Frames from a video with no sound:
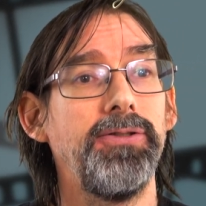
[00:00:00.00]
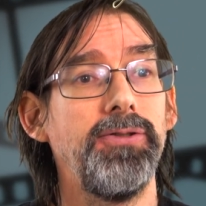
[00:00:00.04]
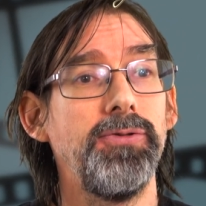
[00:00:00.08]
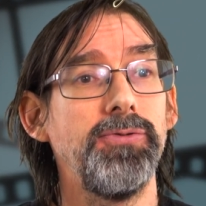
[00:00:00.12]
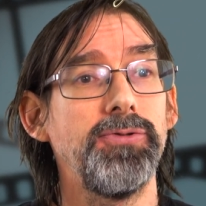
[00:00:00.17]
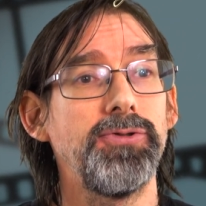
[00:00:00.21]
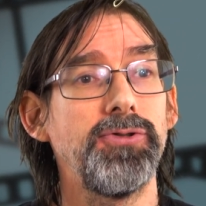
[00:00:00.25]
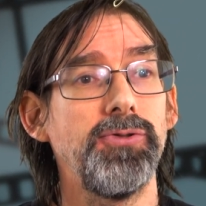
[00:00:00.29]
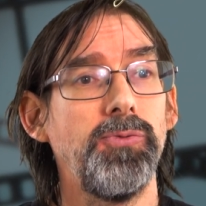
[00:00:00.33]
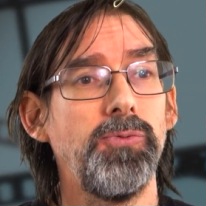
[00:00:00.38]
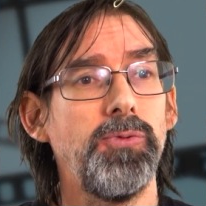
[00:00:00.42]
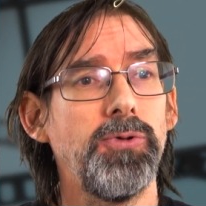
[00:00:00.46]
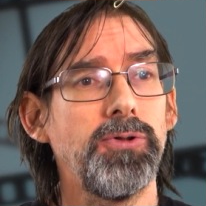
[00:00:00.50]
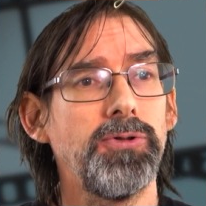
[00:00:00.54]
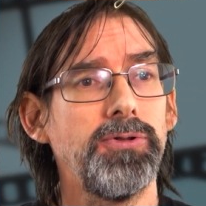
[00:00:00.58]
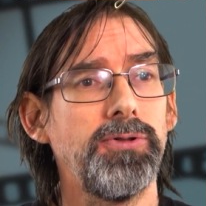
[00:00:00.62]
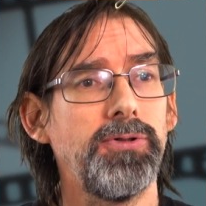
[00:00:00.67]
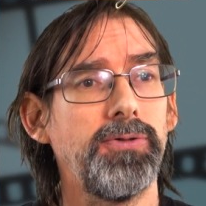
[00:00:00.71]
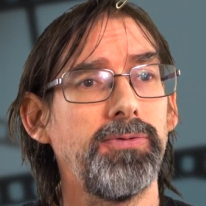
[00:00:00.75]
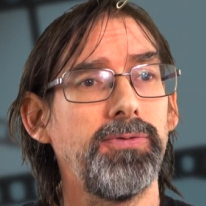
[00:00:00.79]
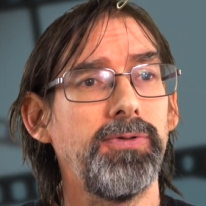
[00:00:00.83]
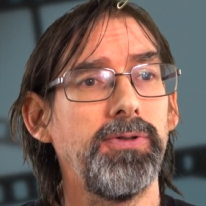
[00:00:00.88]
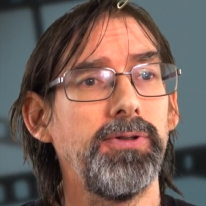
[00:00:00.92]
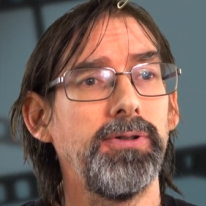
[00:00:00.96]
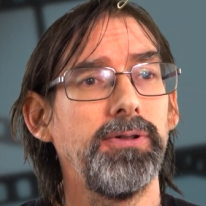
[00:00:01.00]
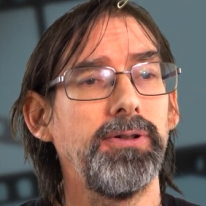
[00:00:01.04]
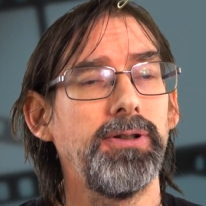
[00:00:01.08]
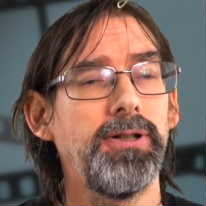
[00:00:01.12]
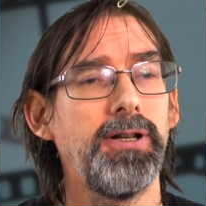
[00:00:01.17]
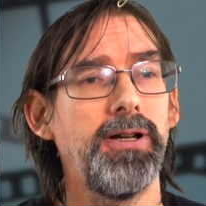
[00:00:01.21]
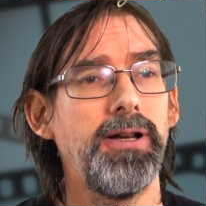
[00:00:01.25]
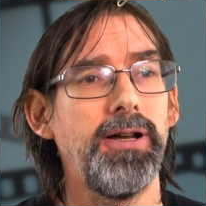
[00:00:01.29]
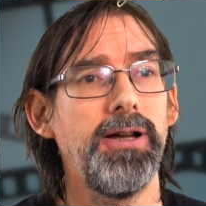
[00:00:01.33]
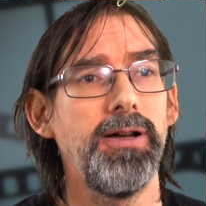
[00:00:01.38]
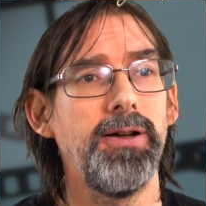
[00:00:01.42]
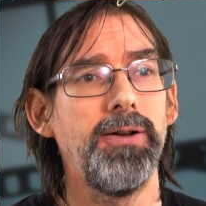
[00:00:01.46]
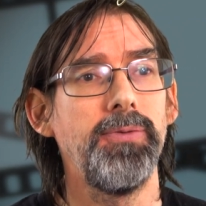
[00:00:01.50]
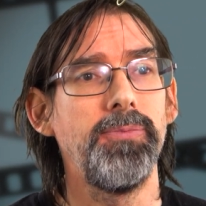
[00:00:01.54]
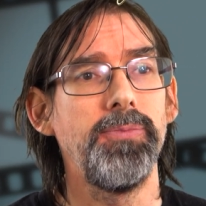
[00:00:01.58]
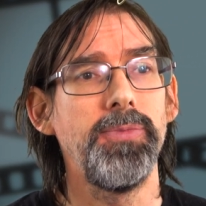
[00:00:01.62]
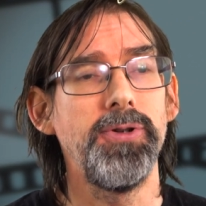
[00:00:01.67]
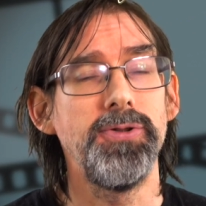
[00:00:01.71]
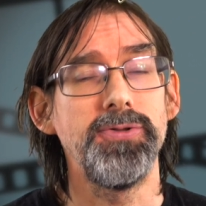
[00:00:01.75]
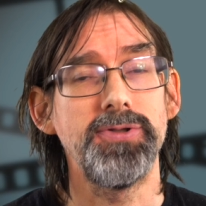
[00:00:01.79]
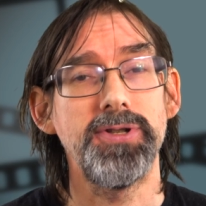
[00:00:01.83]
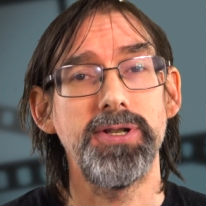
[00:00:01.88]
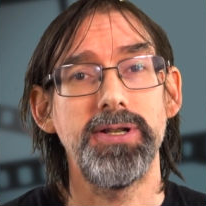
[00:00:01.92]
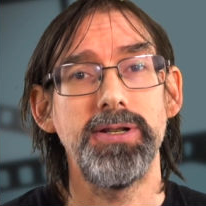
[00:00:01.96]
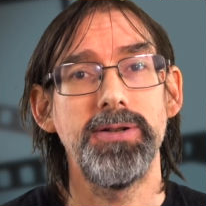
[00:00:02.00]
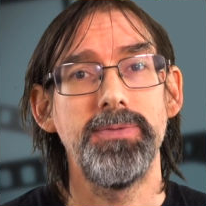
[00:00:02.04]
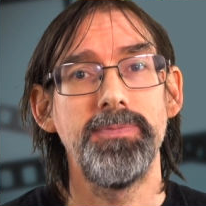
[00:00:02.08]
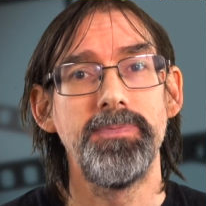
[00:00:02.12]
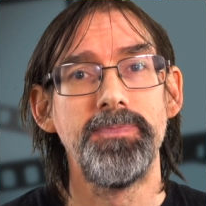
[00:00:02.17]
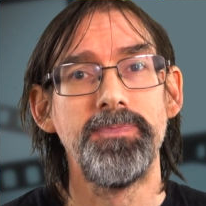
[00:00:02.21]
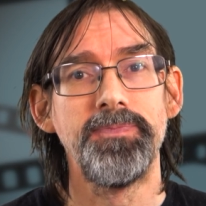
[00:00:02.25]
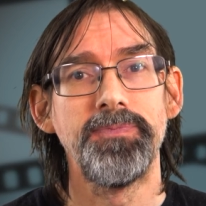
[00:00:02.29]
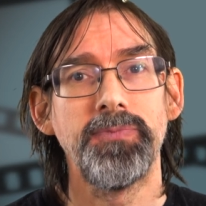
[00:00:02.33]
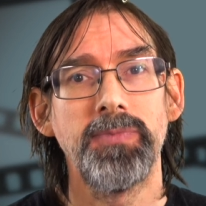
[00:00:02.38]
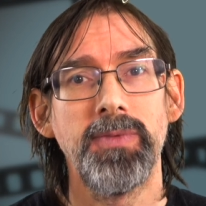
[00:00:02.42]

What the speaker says: There was a wonderful museum